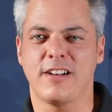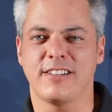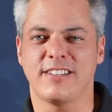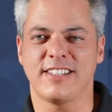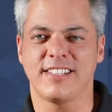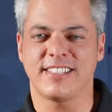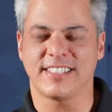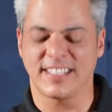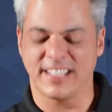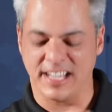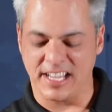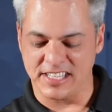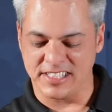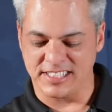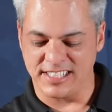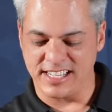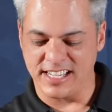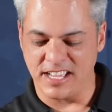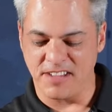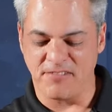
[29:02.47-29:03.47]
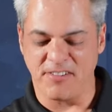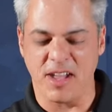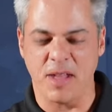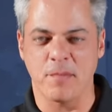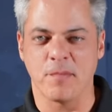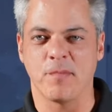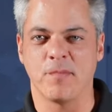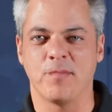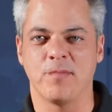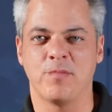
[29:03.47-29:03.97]
disgusting if
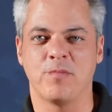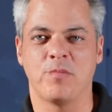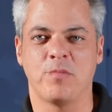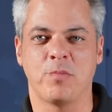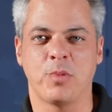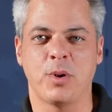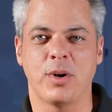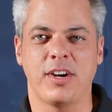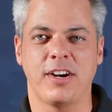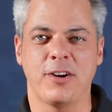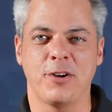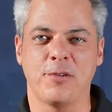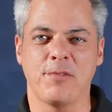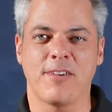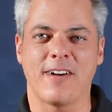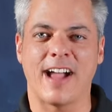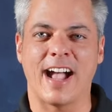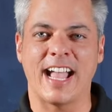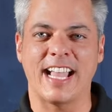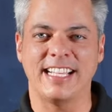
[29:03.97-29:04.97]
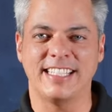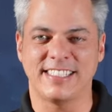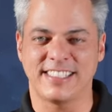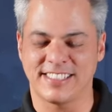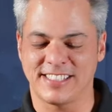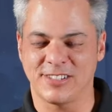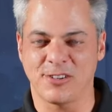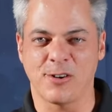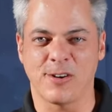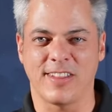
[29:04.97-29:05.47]
I put it over
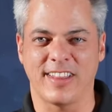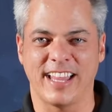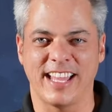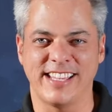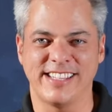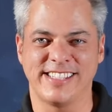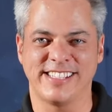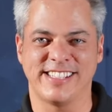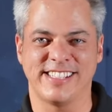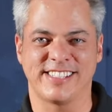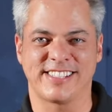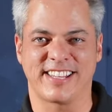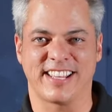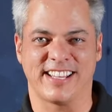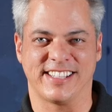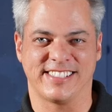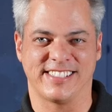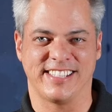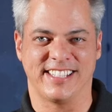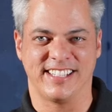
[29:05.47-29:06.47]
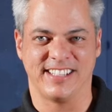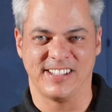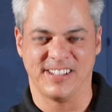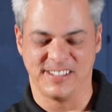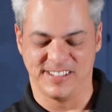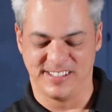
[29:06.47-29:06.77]
ice, or less disgusting?